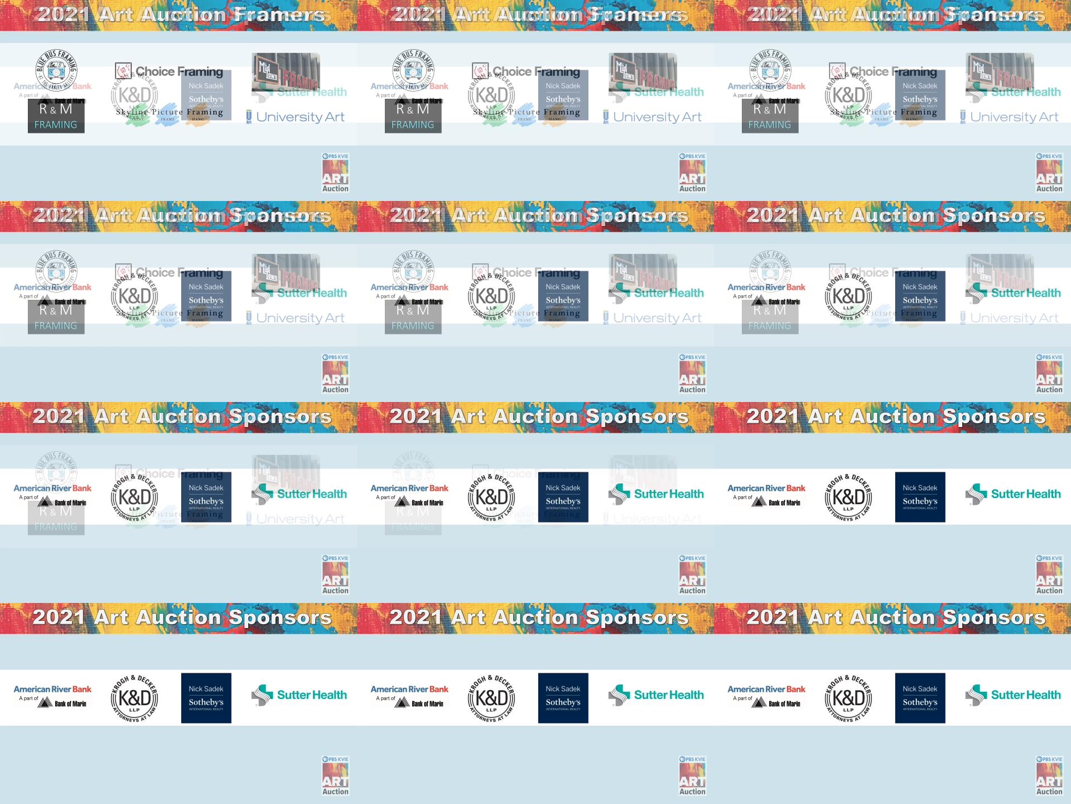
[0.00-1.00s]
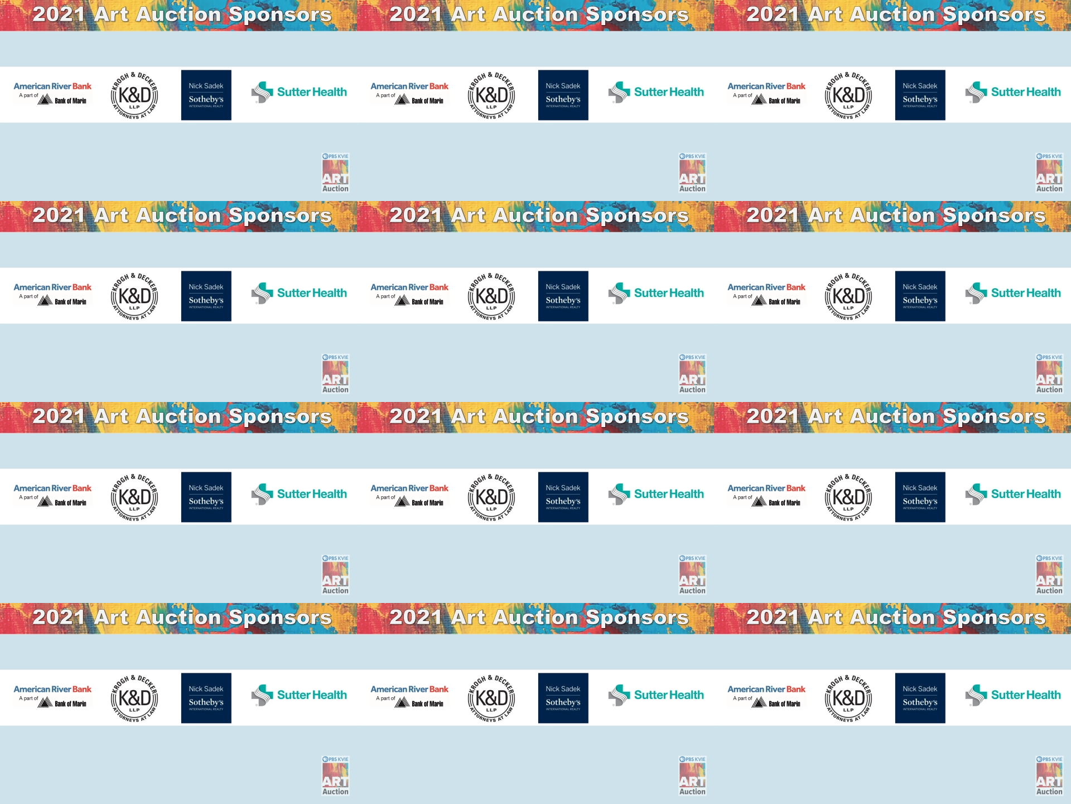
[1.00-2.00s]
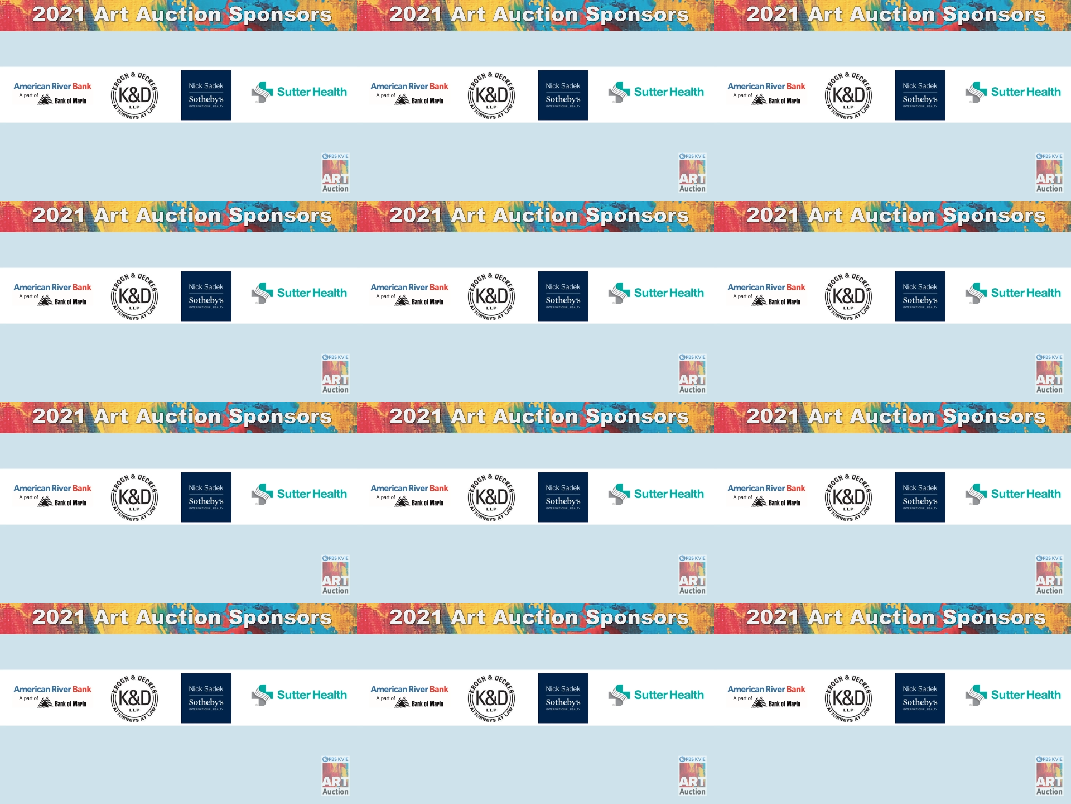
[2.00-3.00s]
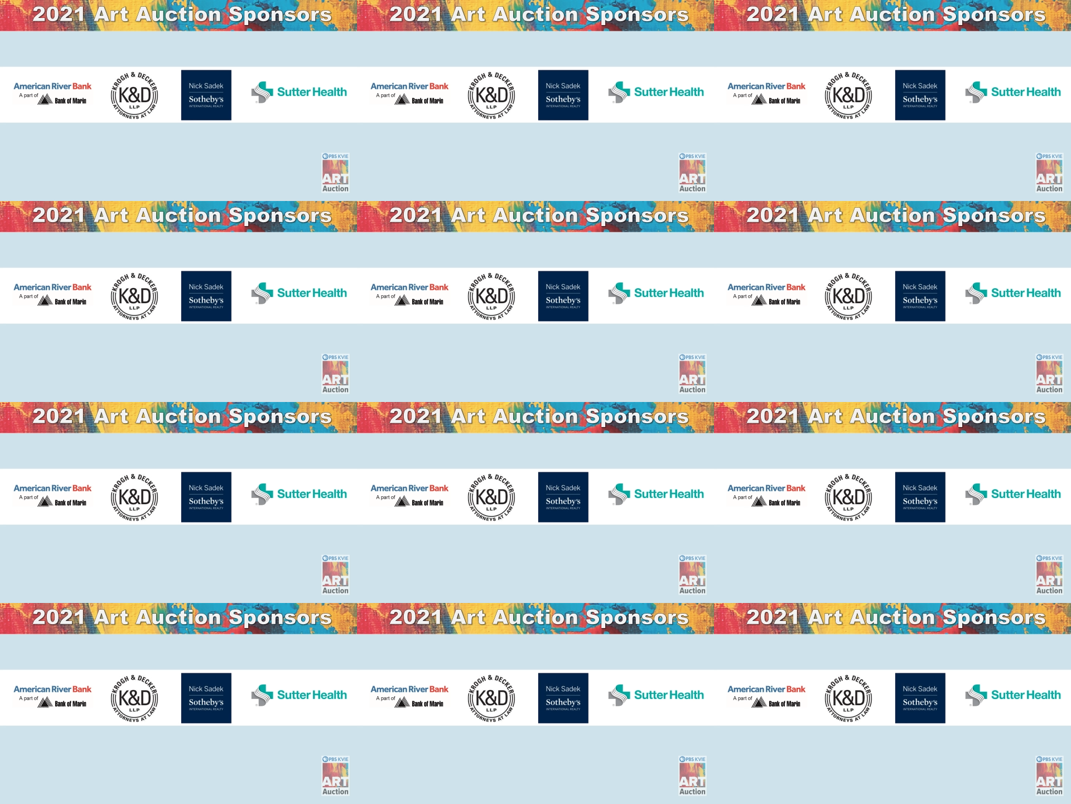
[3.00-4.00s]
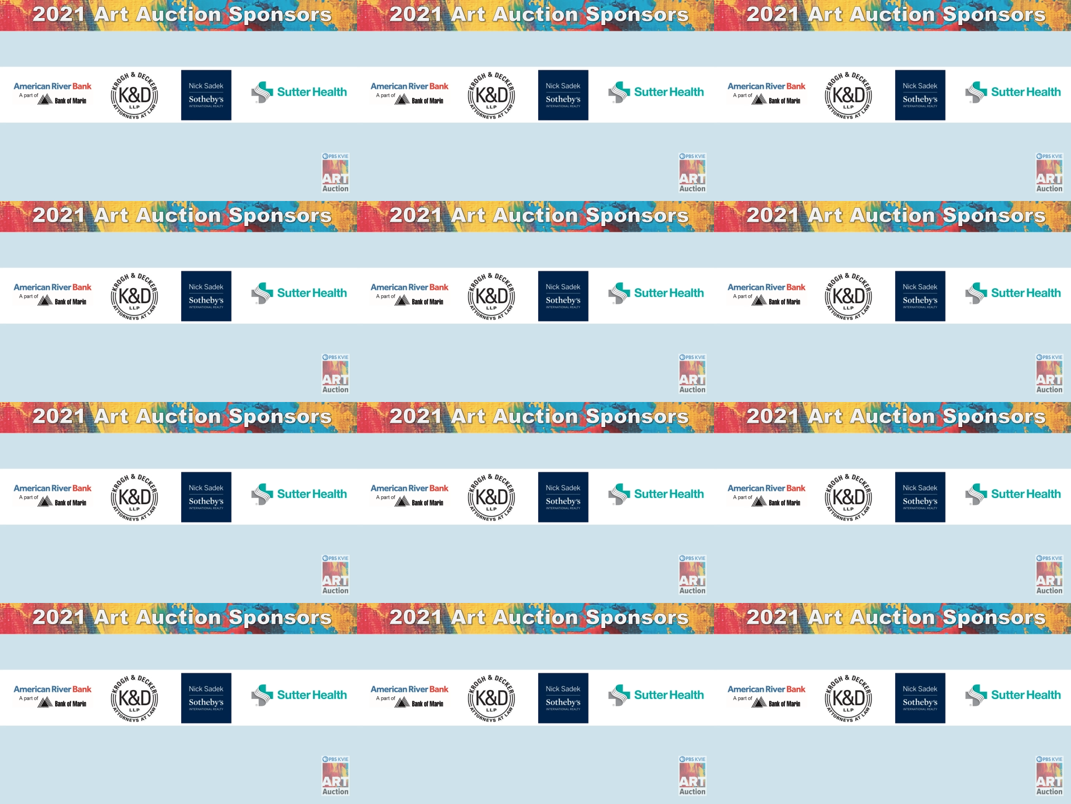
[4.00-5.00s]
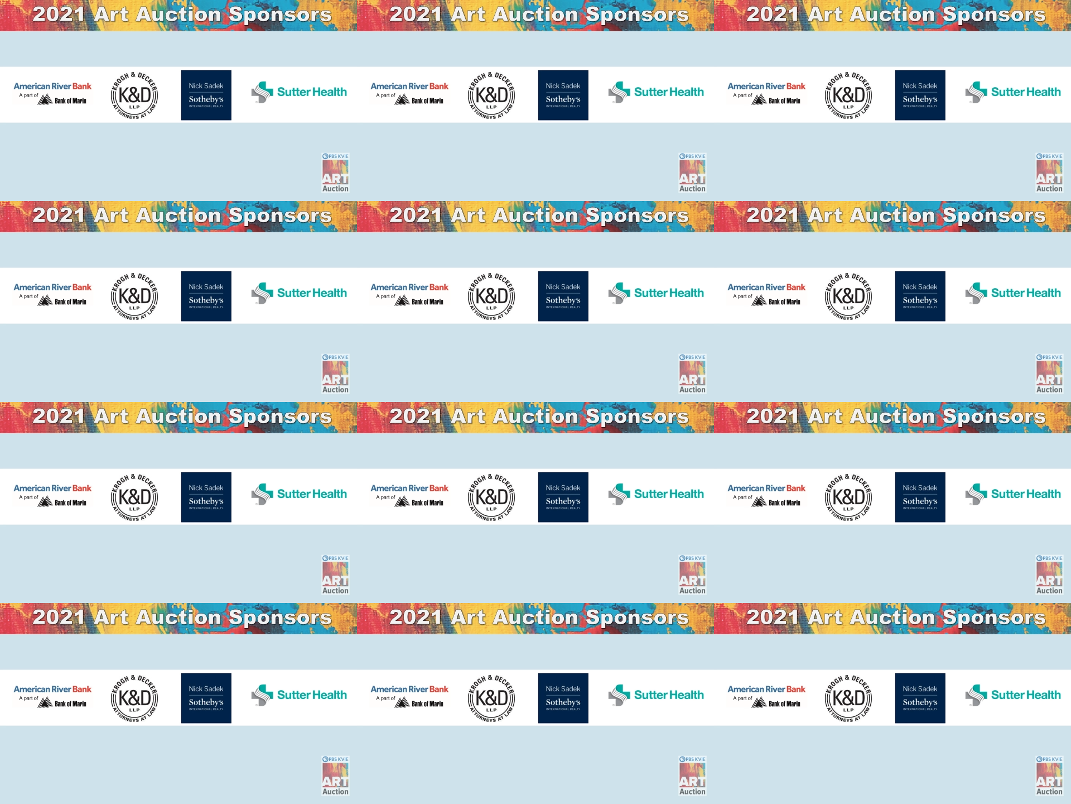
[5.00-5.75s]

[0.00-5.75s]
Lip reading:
[unreadable: no face in view]